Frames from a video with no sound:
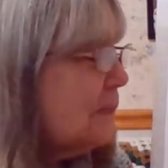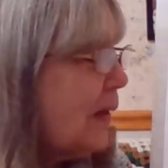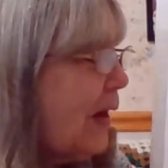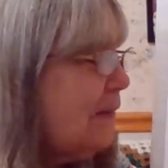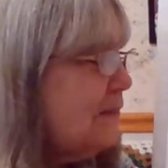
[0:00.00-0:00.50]

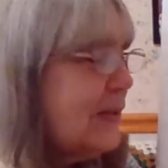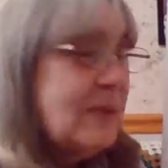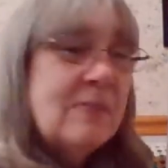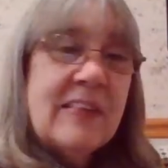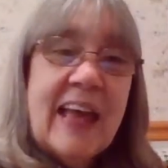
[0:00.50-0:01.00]

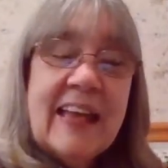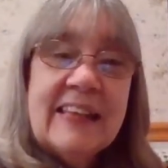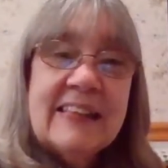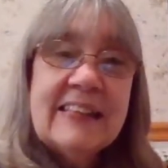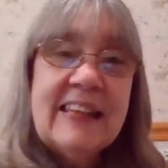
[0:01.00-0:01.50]
Proverbs
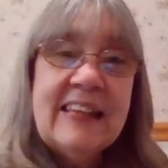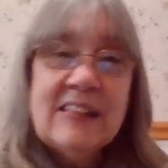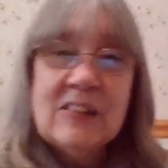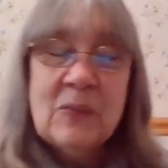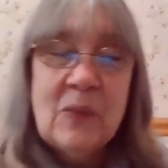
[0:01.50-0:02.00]

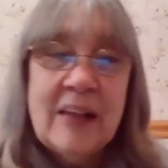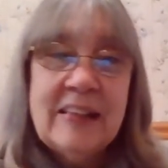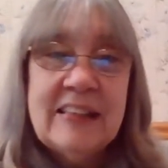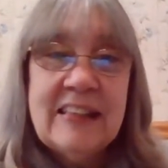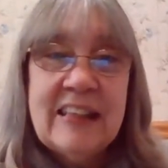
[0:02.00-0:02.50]

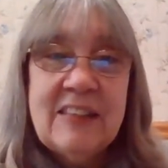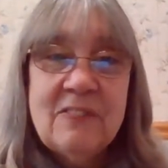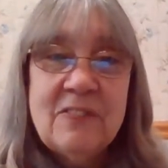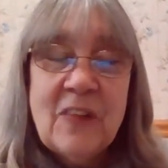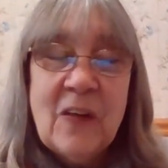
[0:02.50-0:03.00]

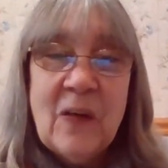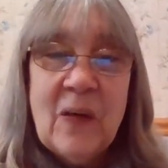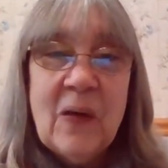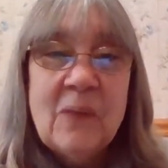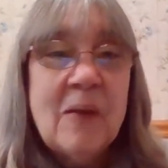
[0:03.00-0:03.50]

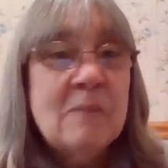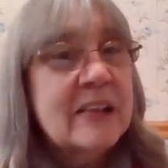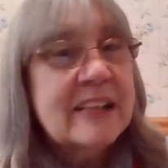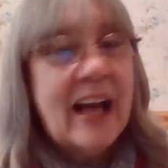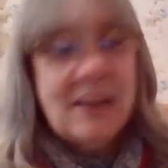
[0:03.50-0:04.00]
18:24. One more
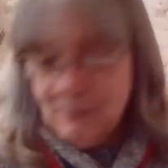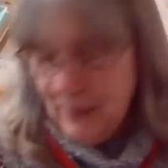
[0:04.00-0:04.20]
time.